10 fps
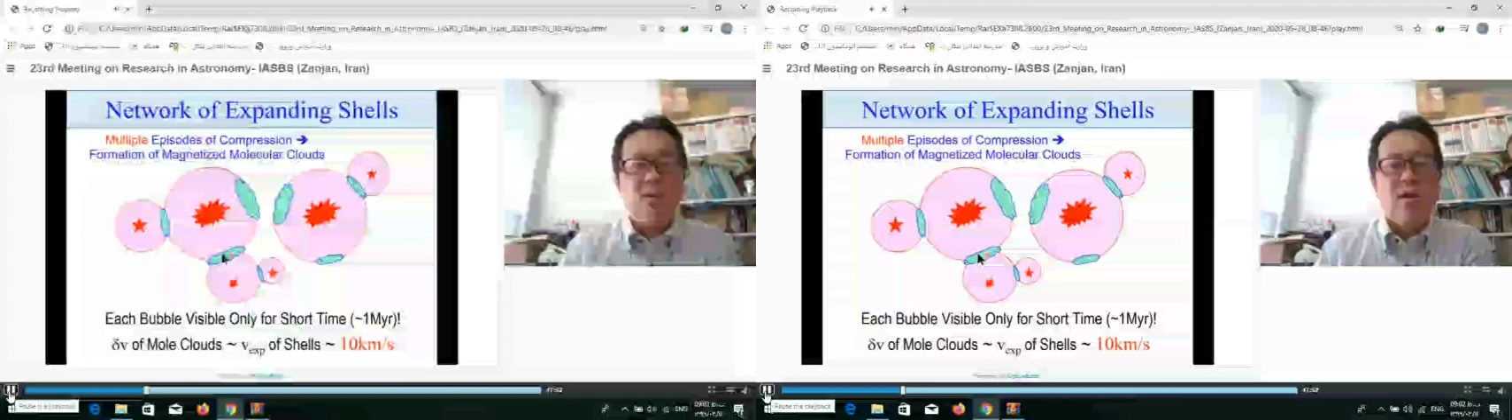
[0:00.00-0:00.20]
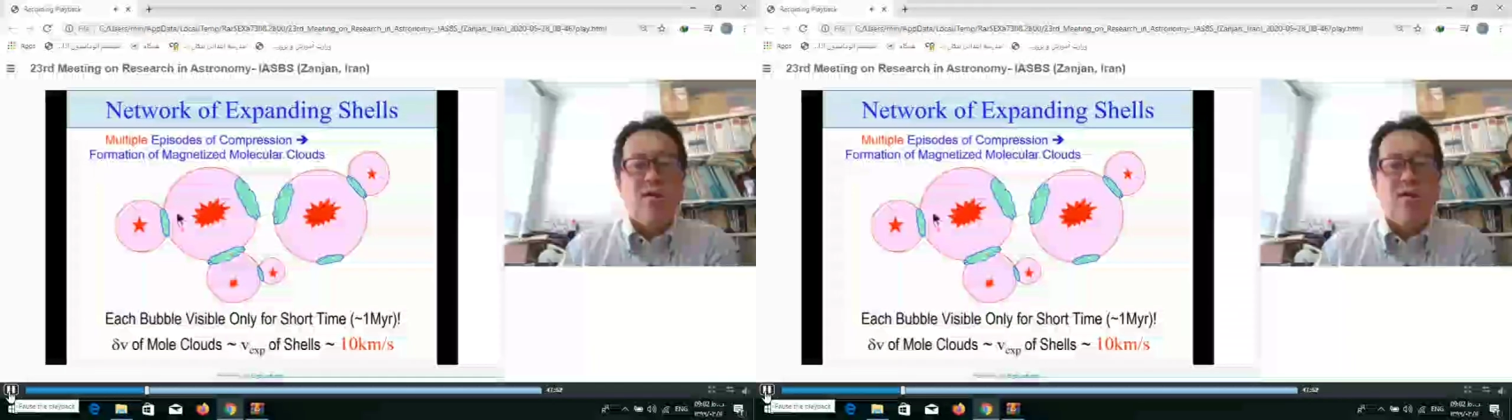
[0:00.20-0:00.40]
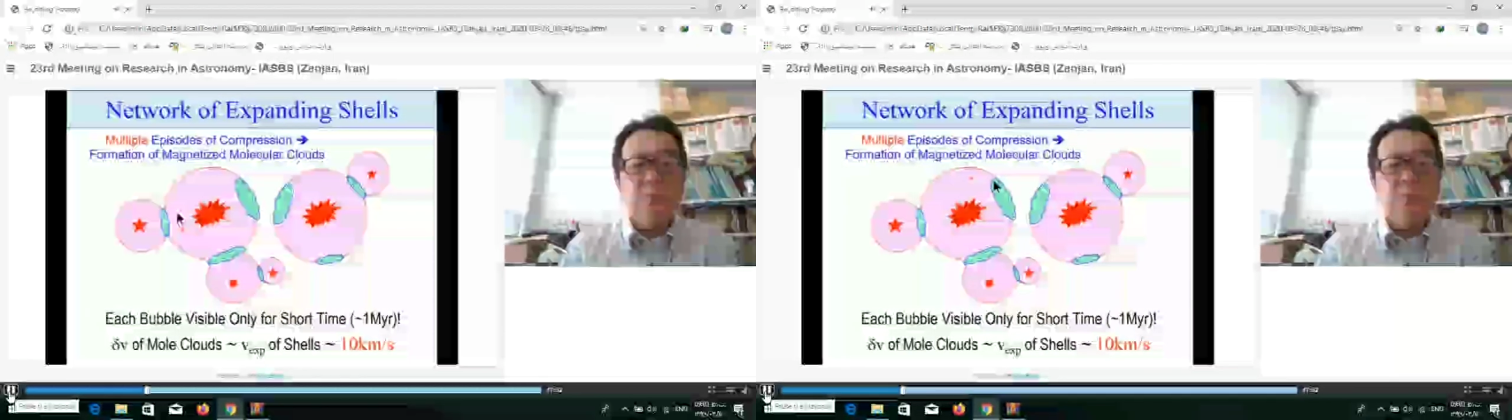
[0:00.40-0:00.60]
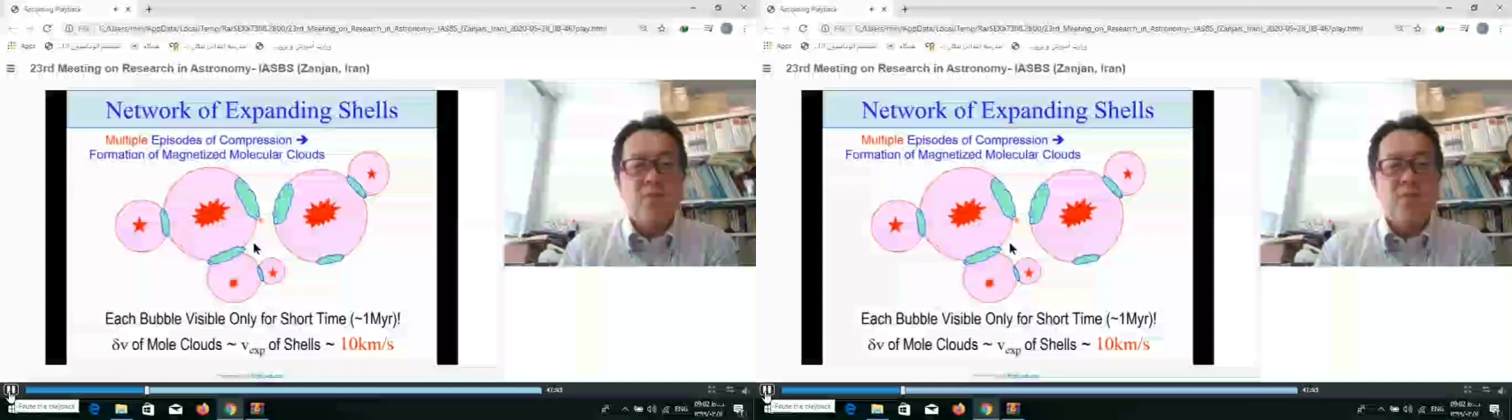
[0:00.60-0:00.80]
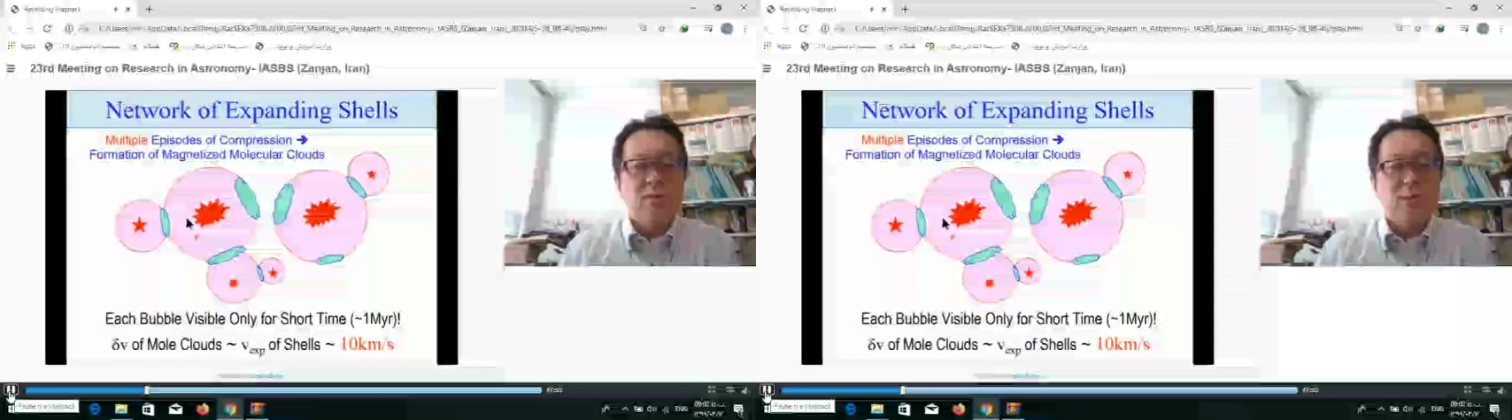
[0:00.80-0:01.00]
corresponds
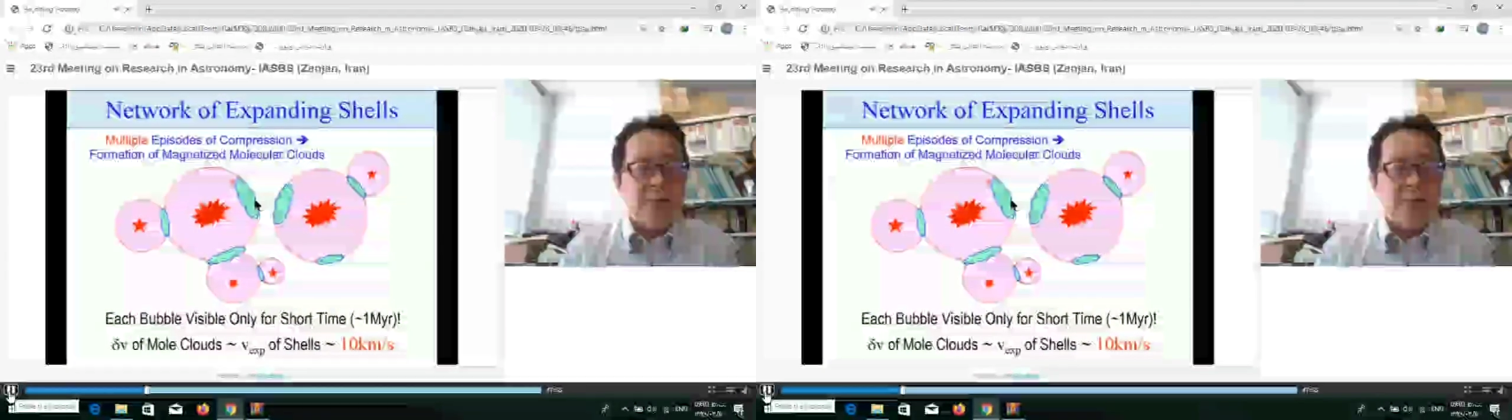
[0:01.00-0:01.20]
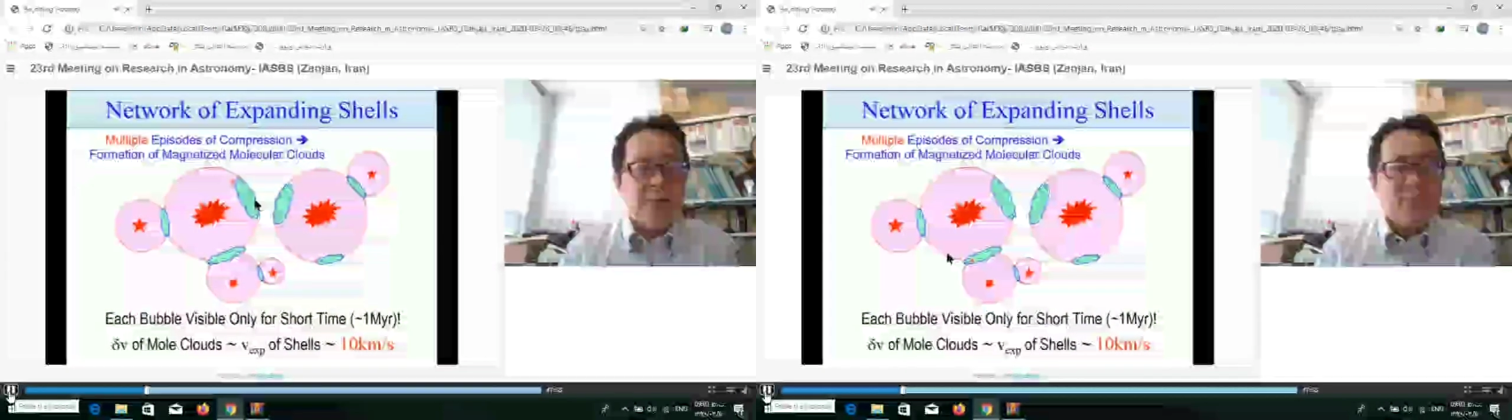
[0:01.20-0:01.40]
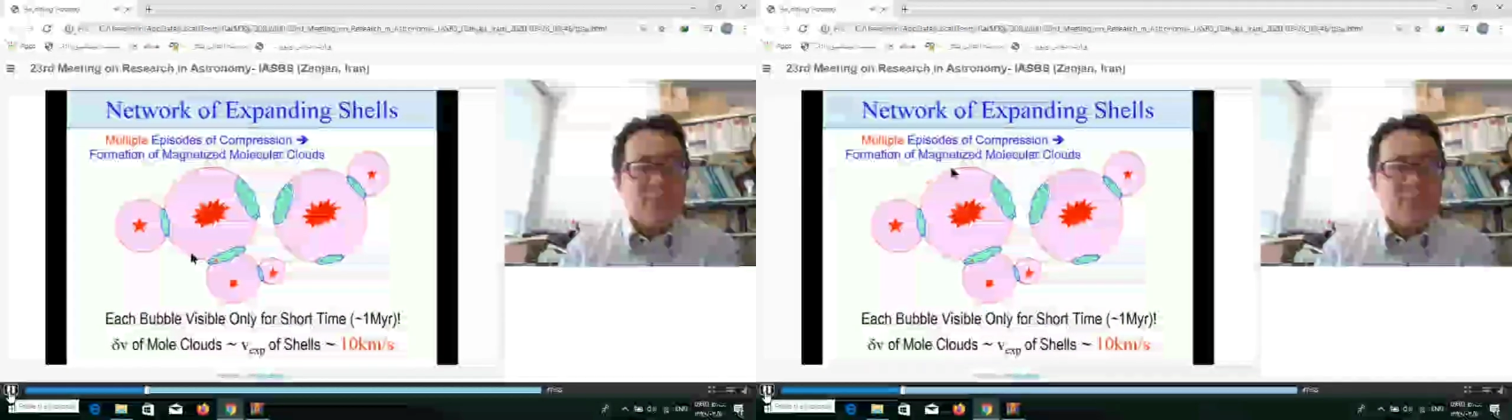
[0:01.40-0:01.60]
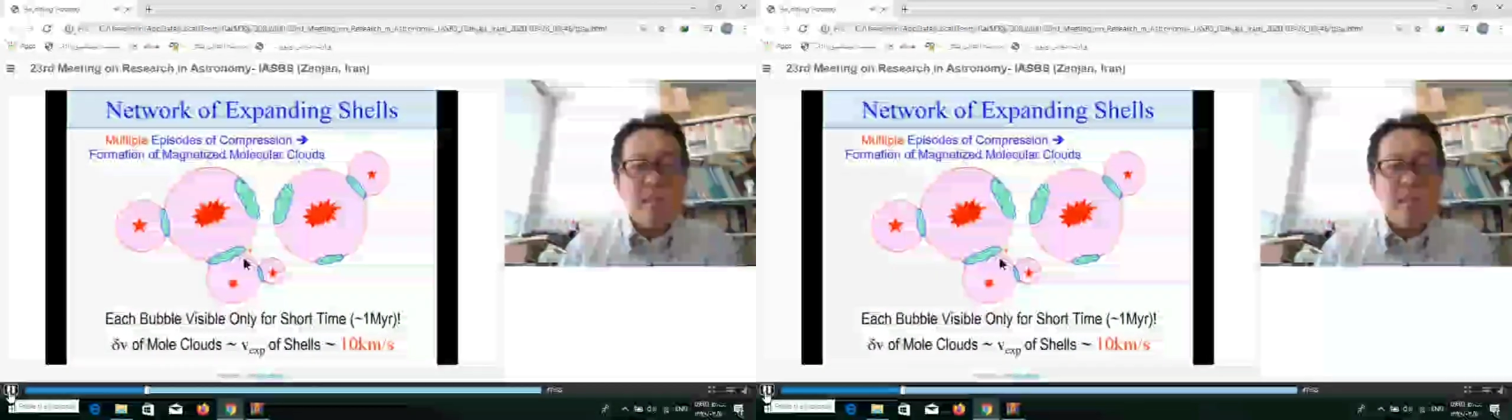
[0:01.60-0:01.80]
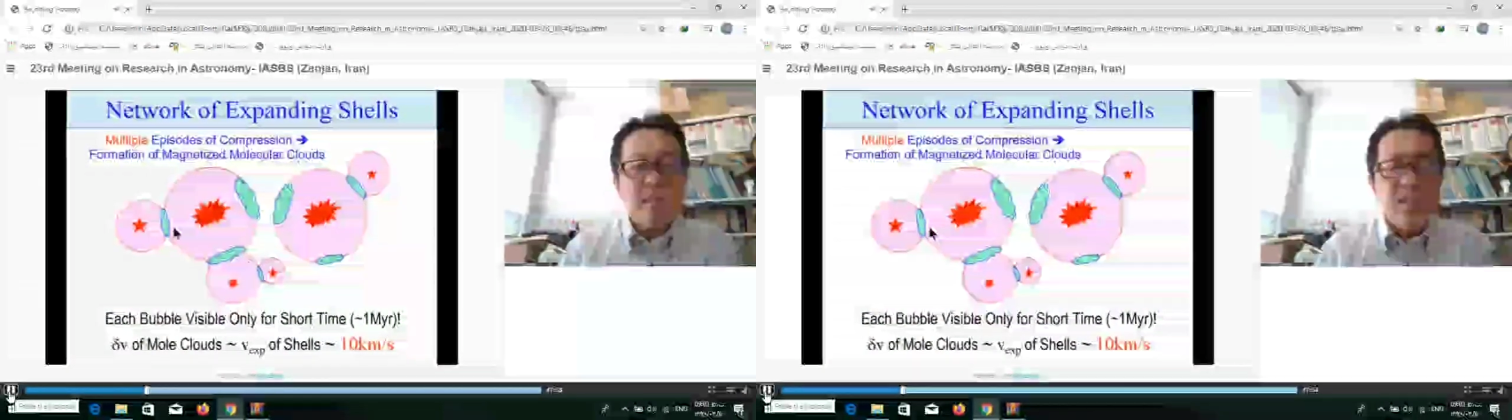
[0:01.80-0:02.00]
to the
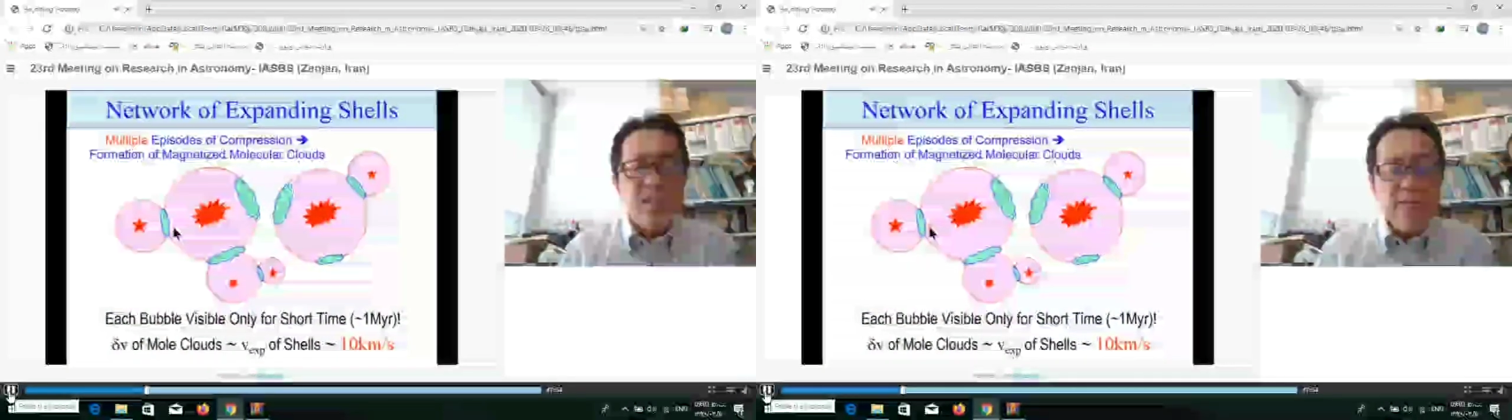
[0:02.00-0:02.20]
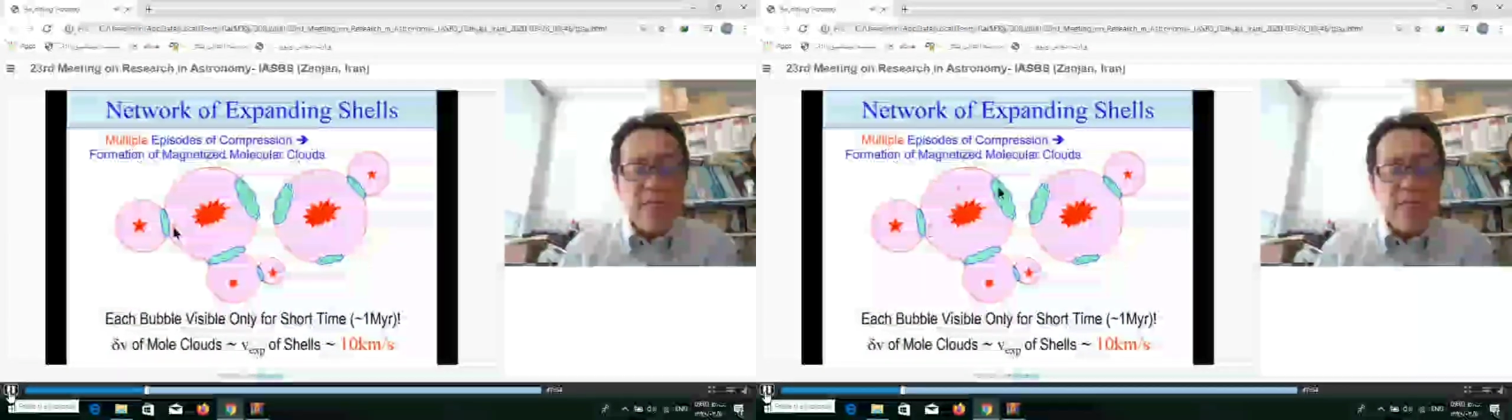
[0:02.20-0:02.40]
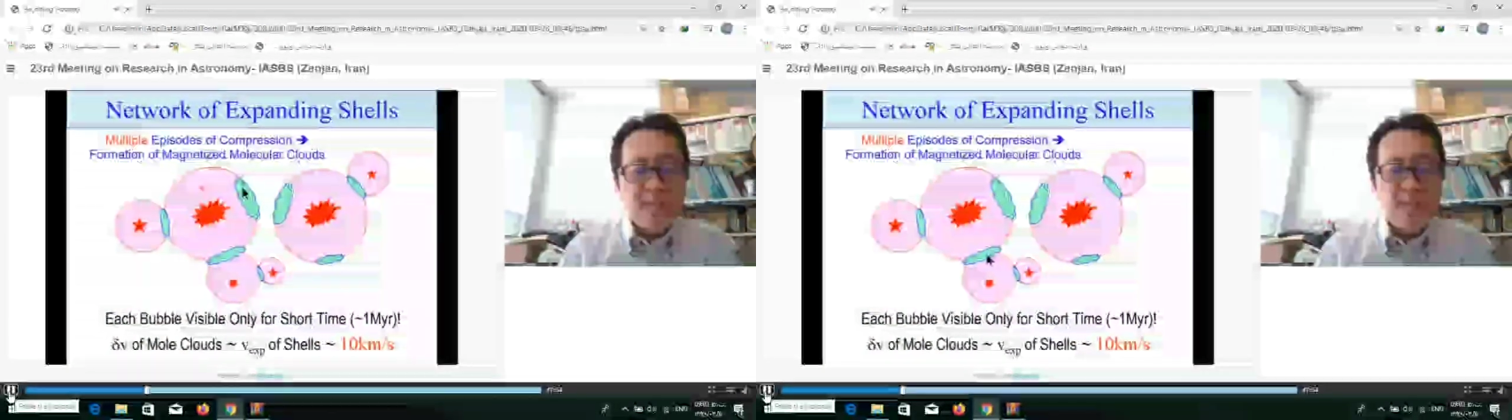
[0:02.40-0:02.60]
surface